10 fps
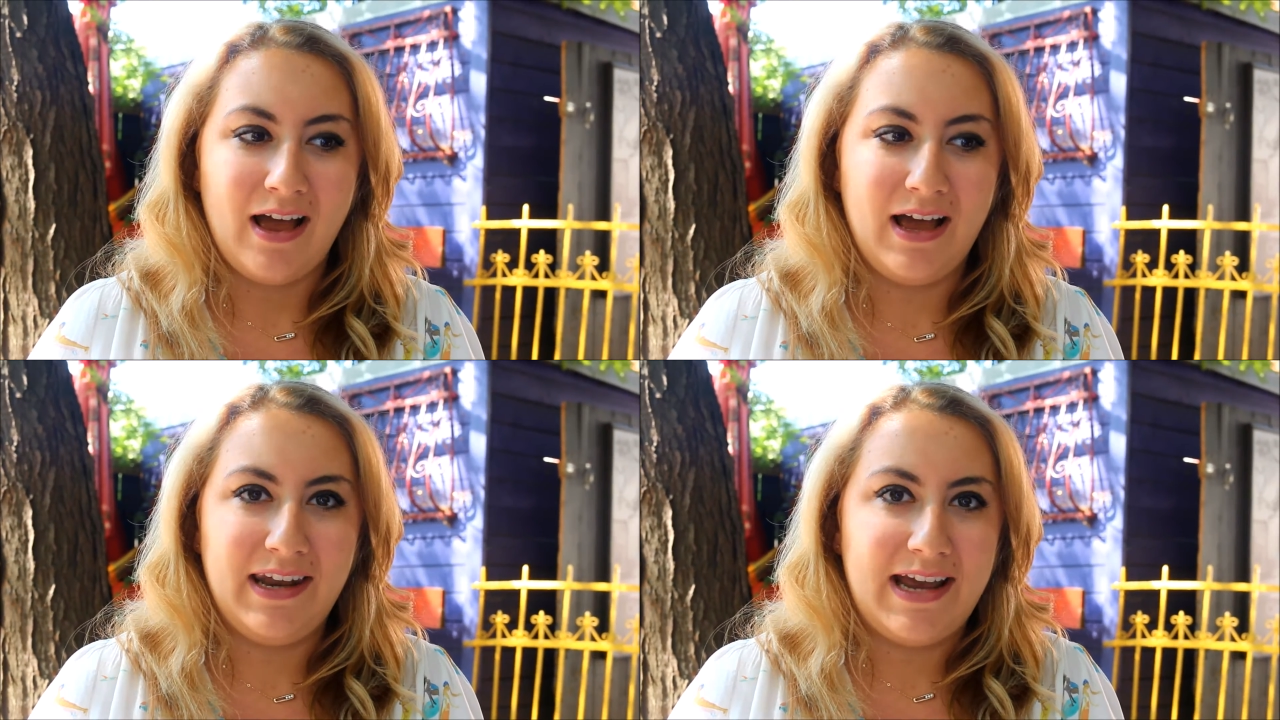
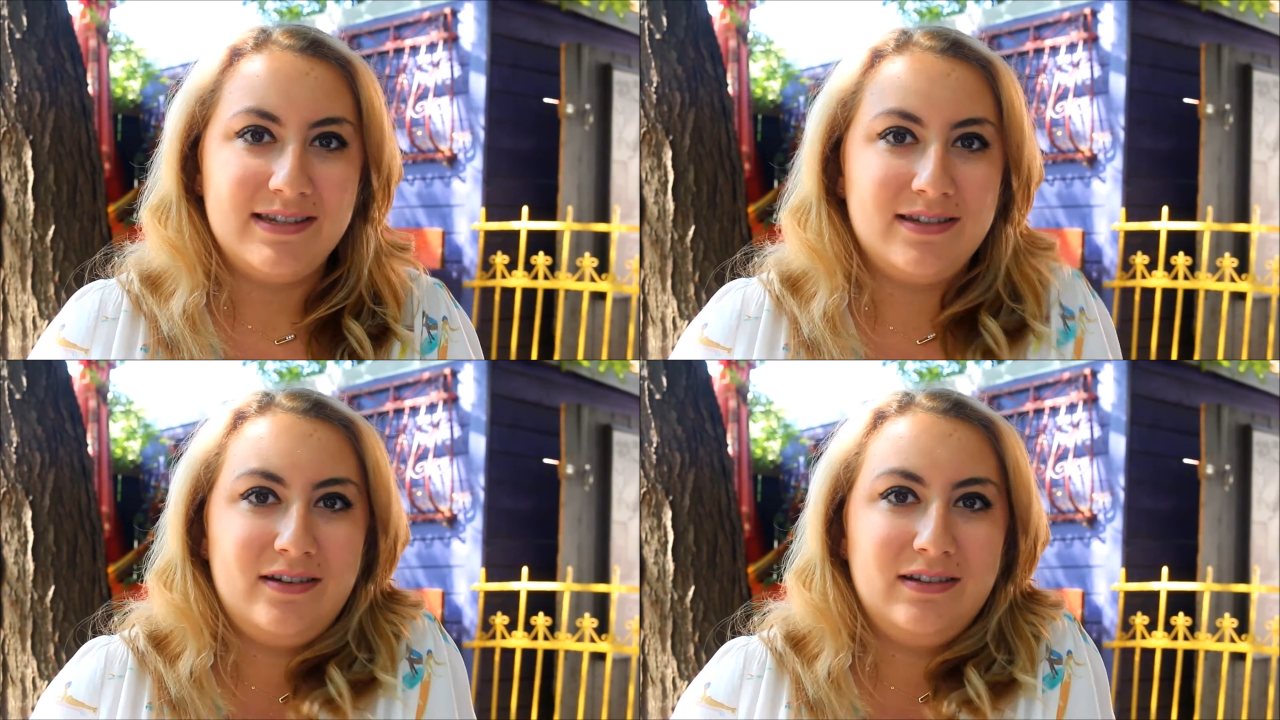and I
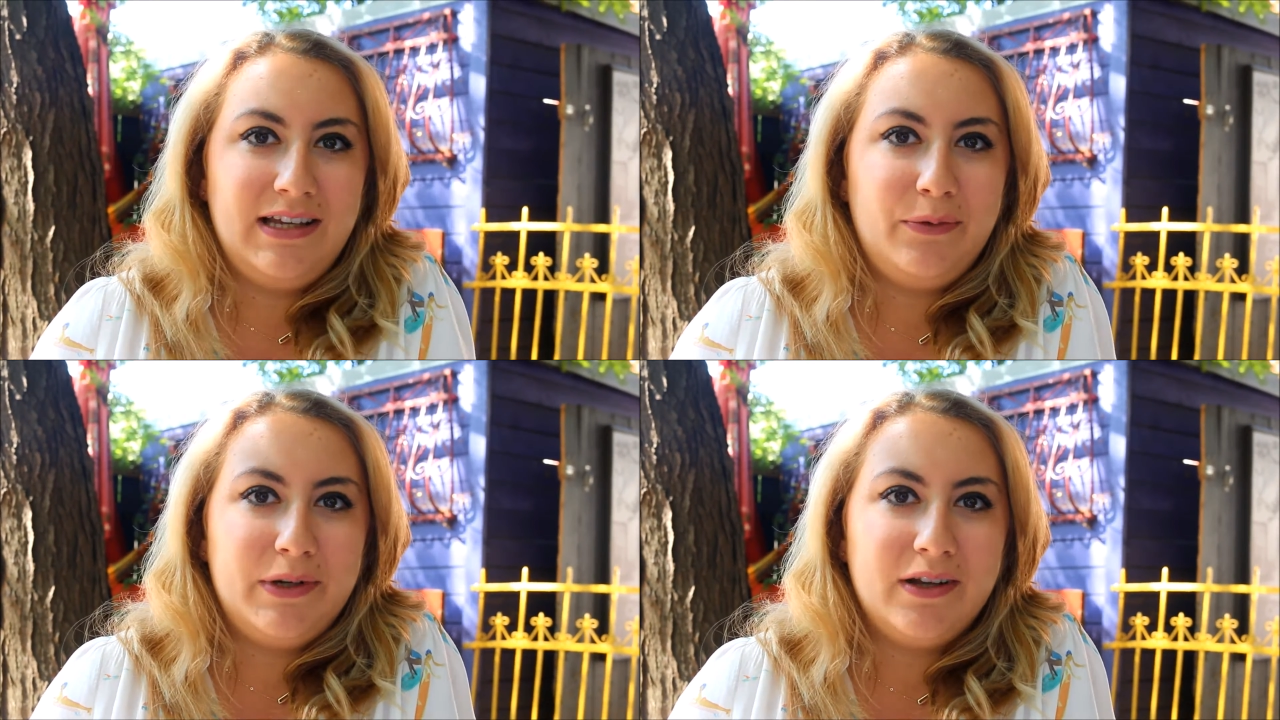
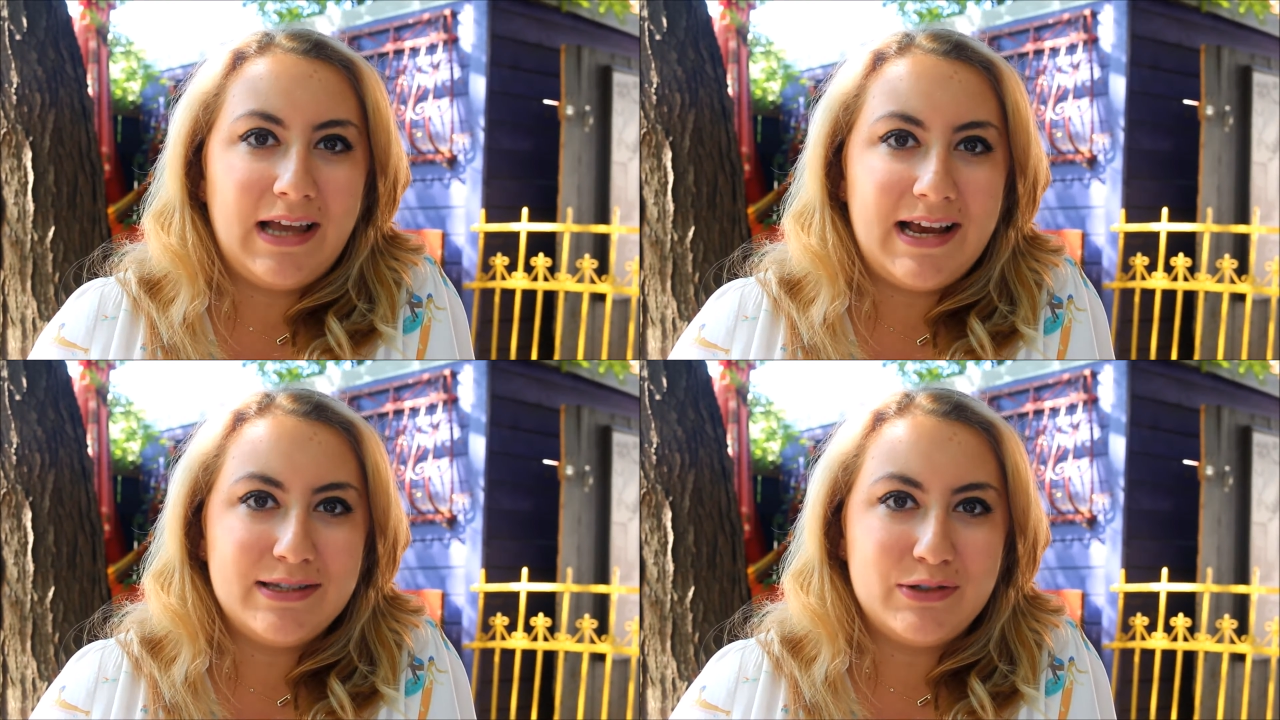suddenly
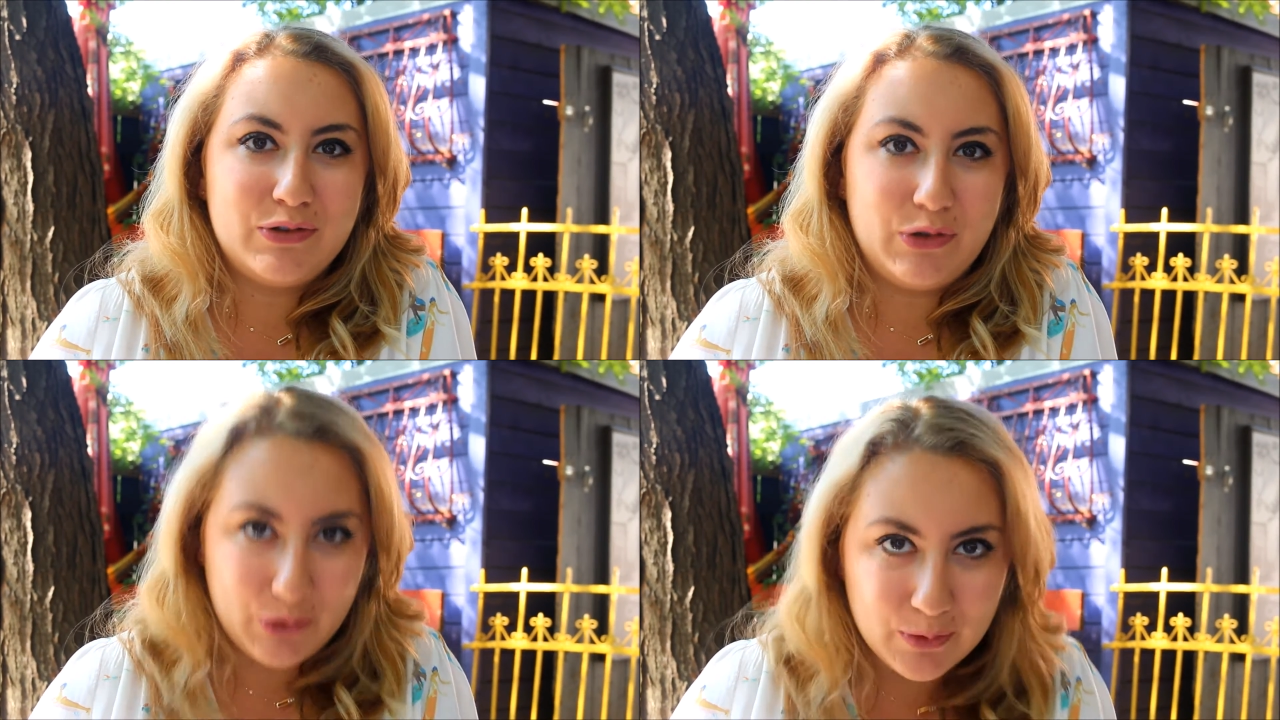
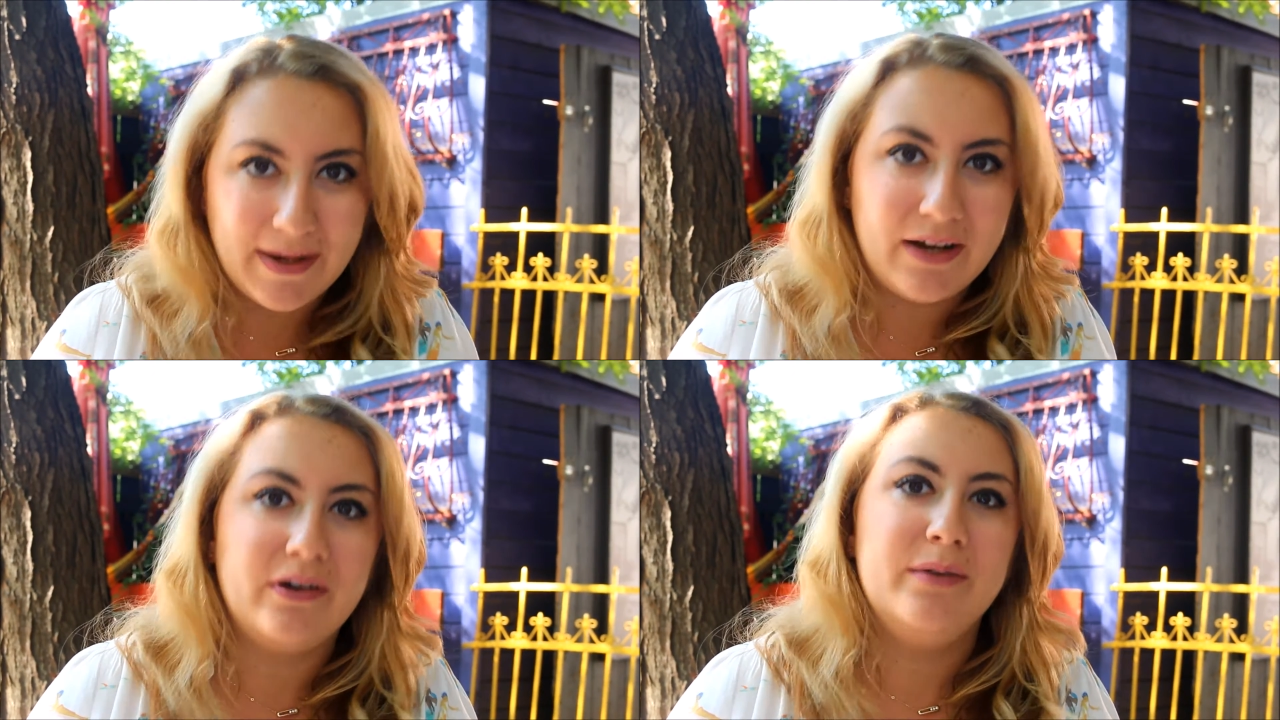realized who
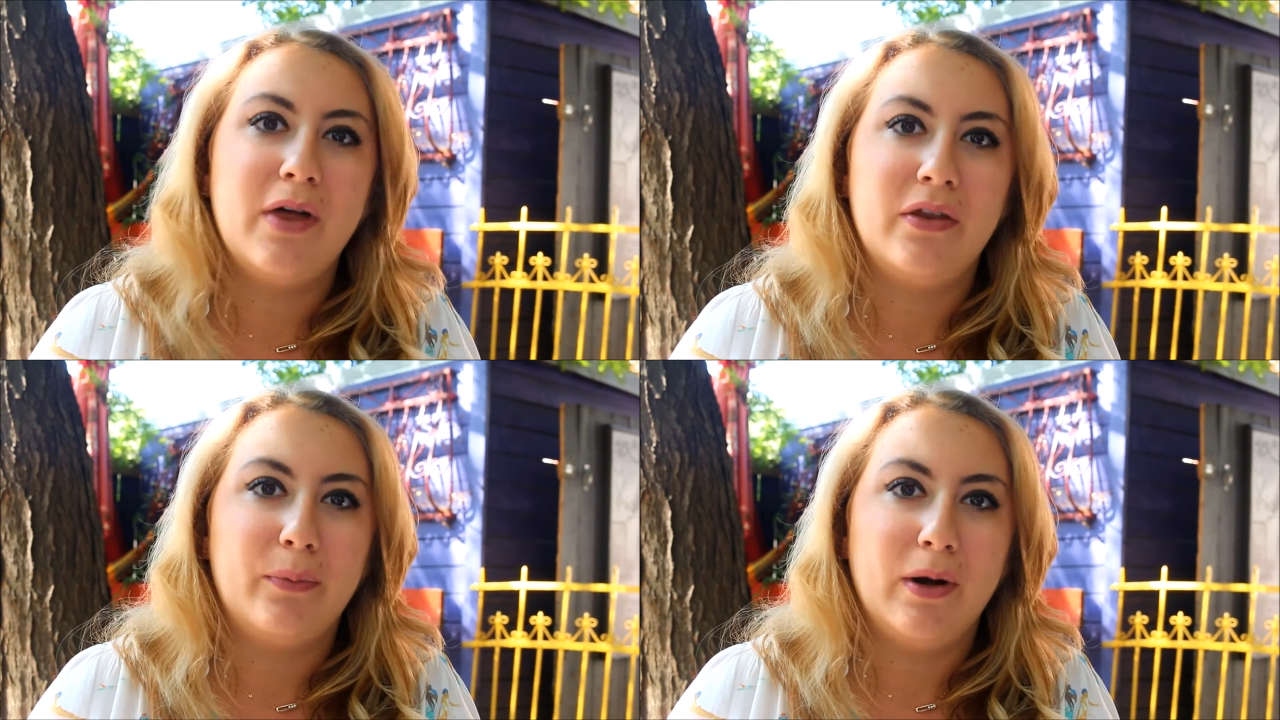my
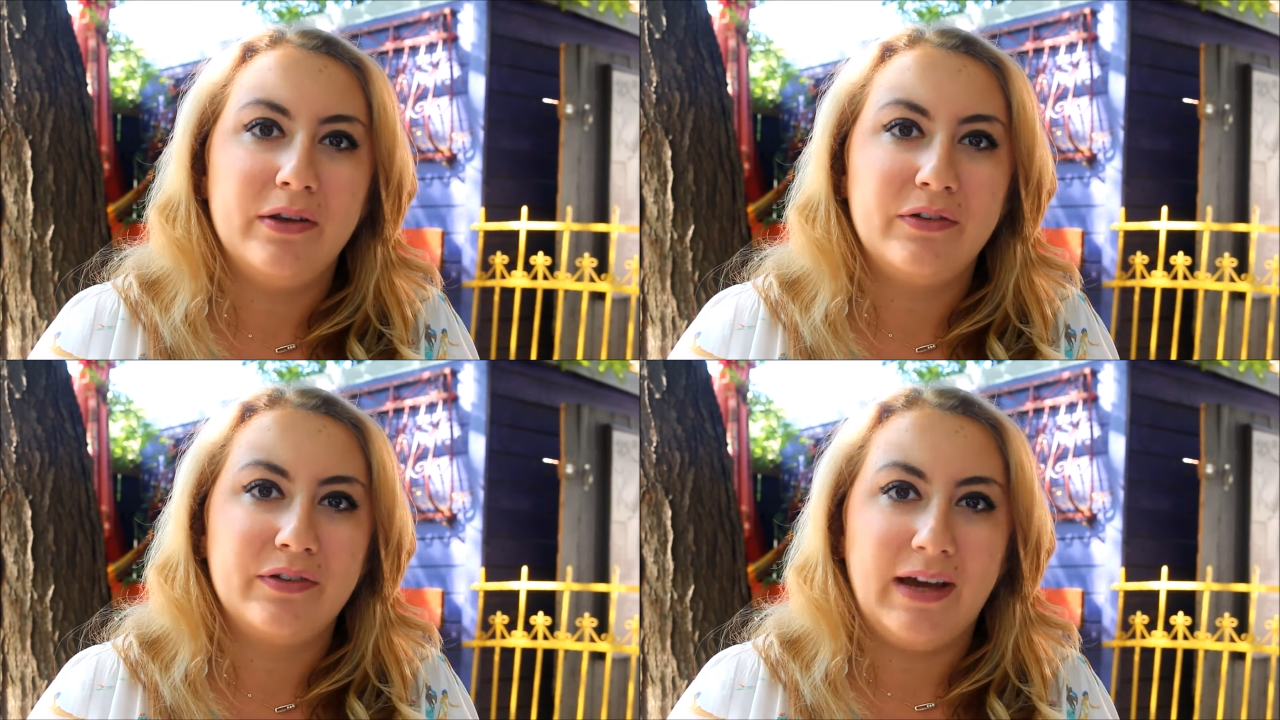grandmother
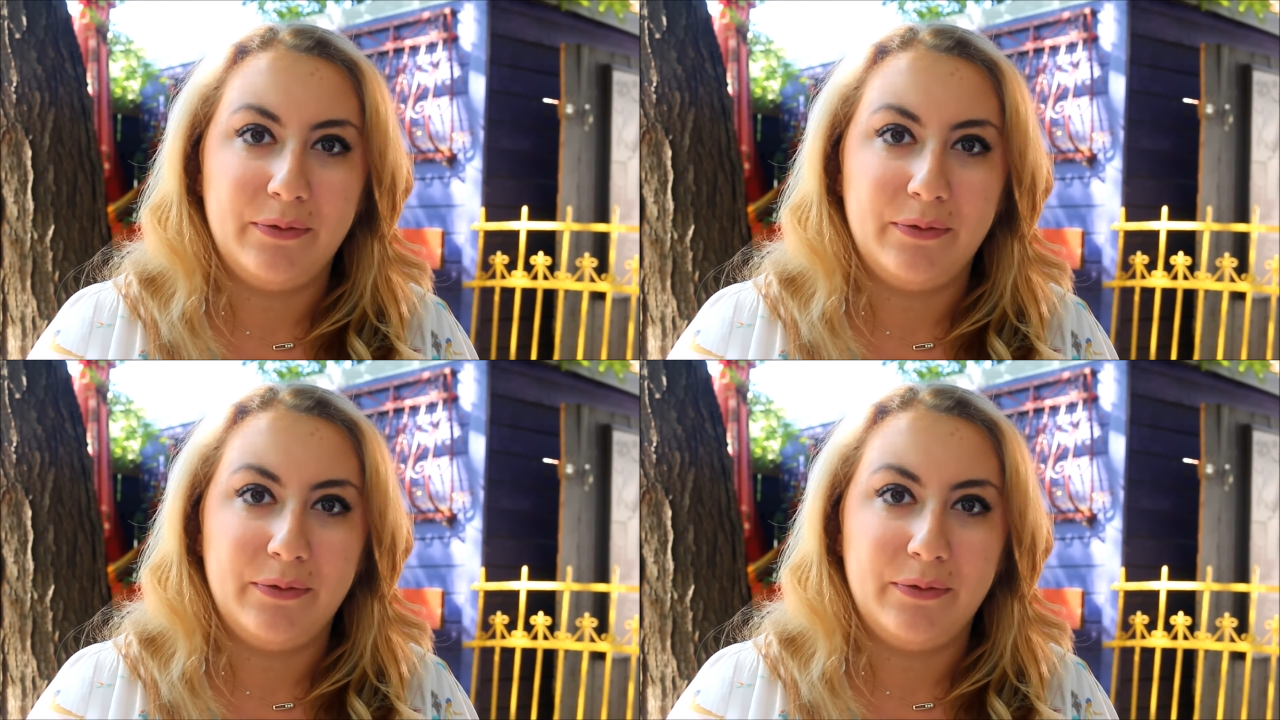was.